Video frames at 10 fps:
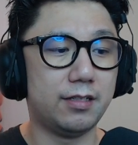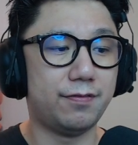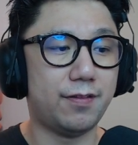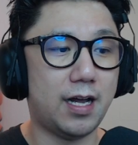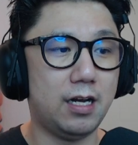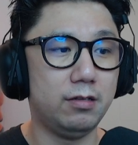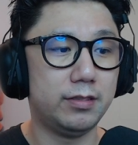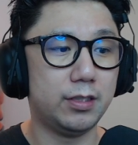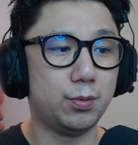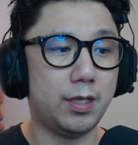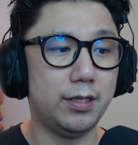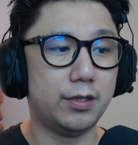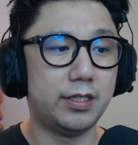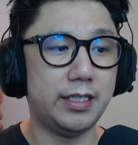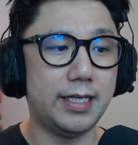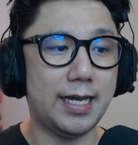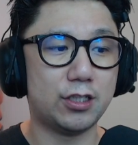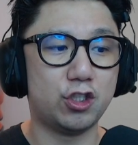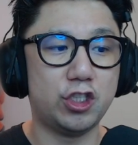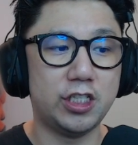file, this one, d x
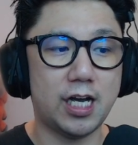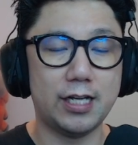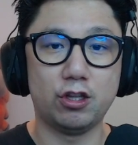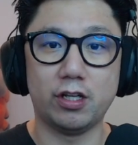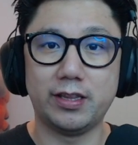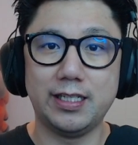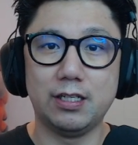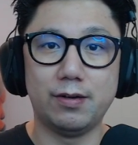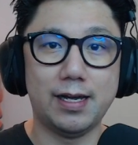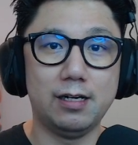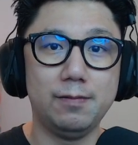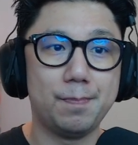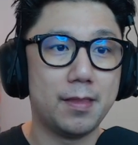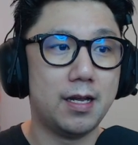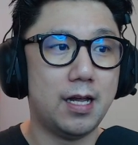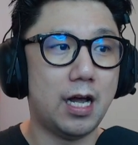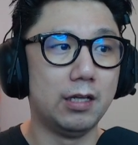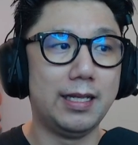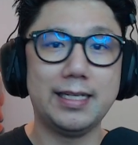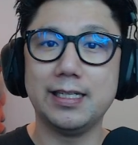g i dot d l. I'll
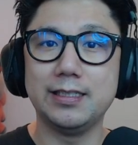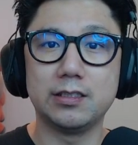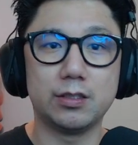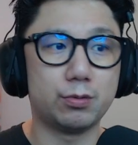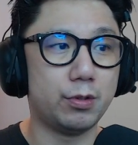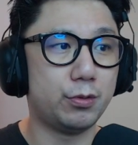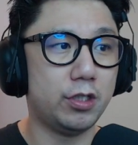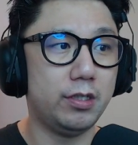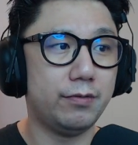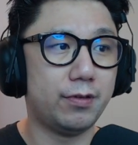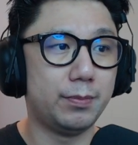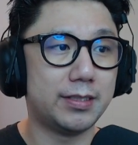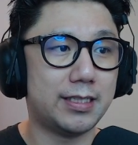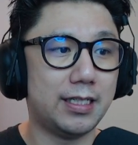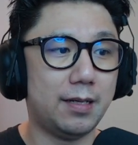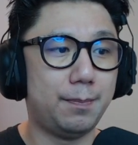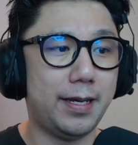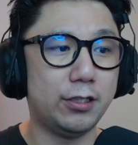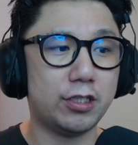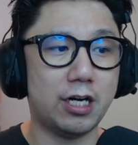link it in the description from this GitHub
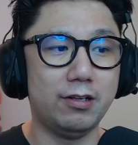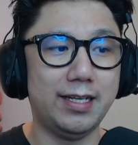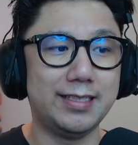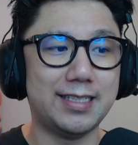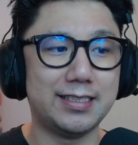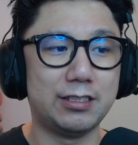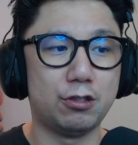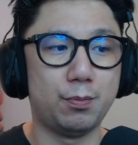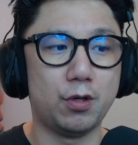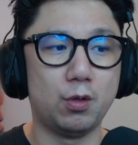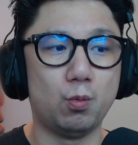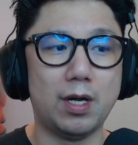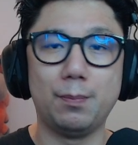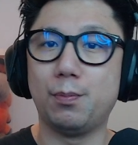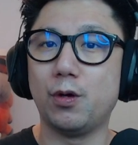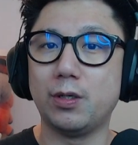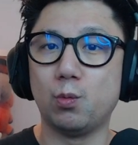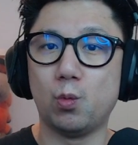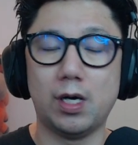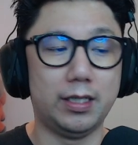page. Currently, it's at zero point one point
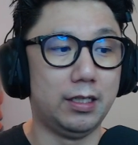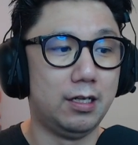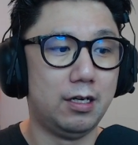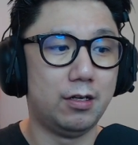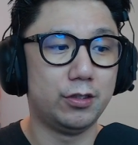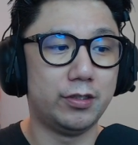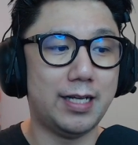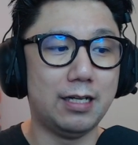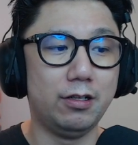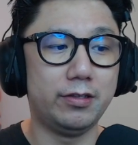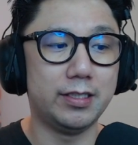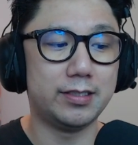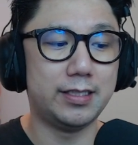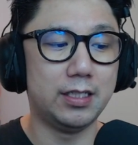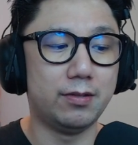one. So download this D L